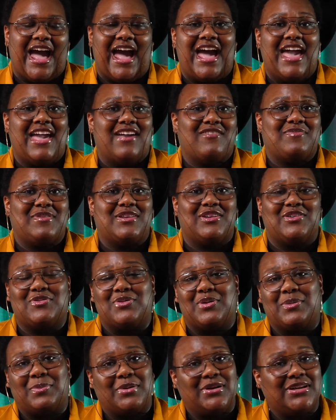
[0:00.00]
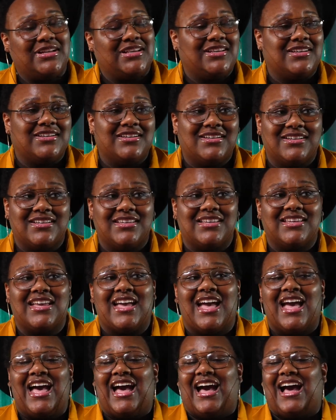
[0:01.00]
I have been doing pretty good.
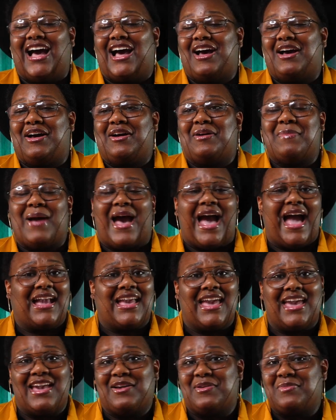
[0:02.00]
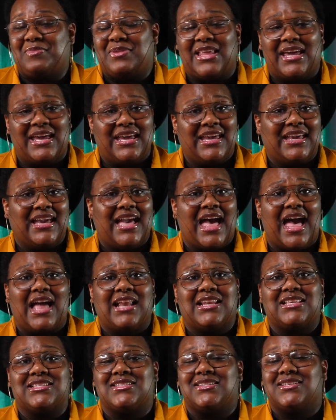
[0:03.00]
Um, I can't complain.
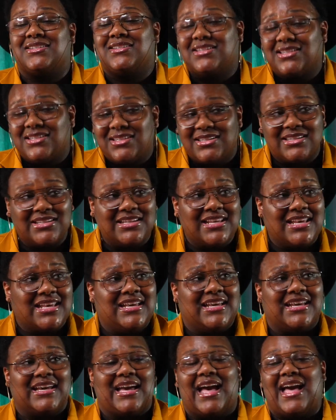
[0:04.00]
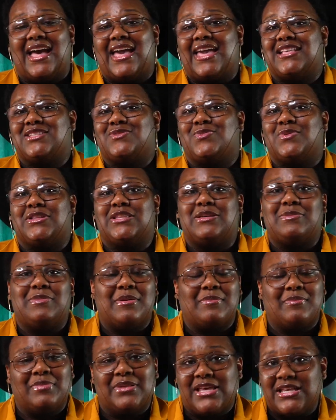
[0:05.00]
God is good. God has really
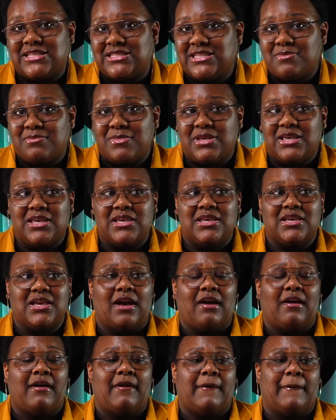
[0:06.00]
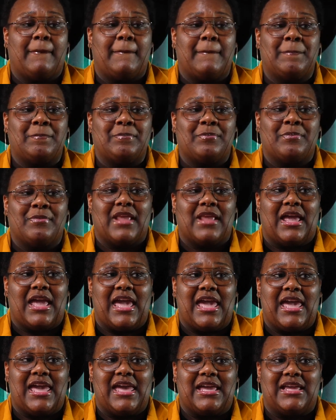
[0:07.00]
been blessing me, um,
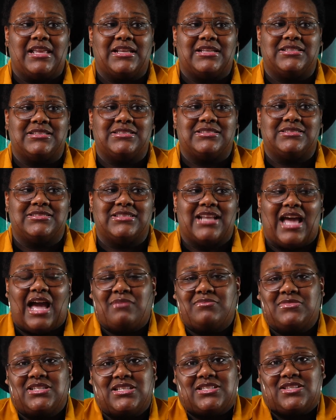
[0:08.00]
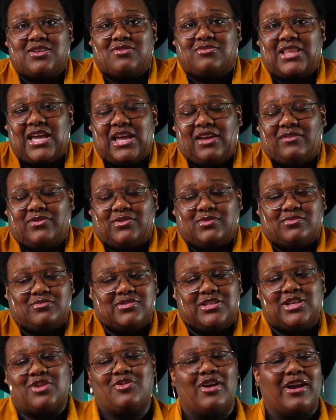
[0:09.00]
and I'm just so thankful,
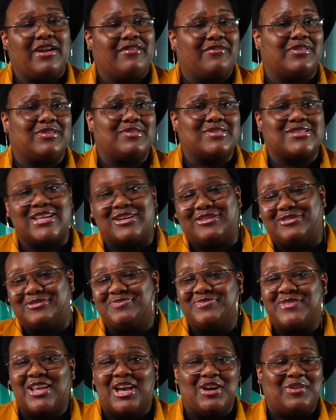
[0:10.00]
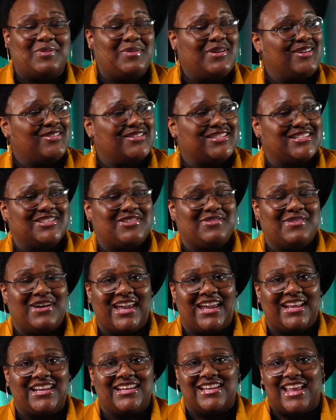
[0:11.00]
so grateful. So we're going to just go
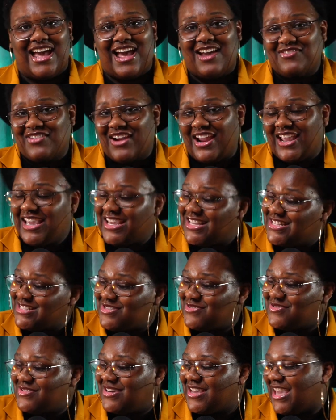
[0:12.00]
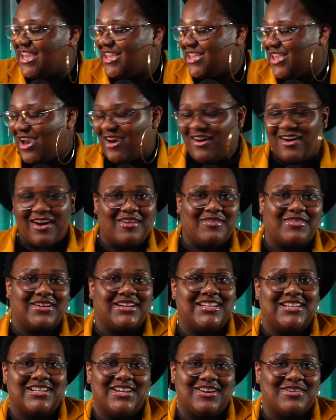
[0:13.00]
ahead and dive right into it. And y'all
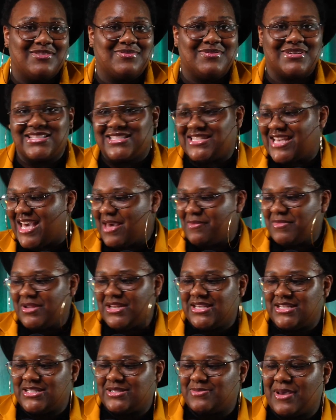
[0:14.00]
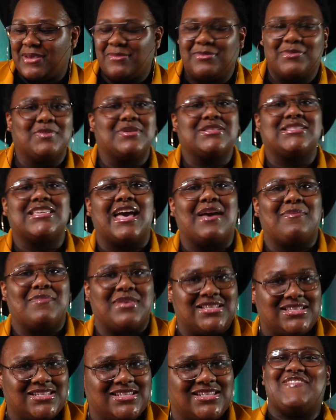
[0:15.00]
already know what time it is, baby. What time
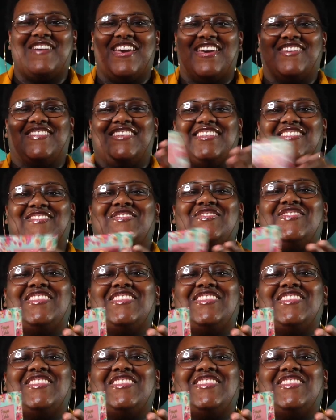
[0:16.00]
is it, baby?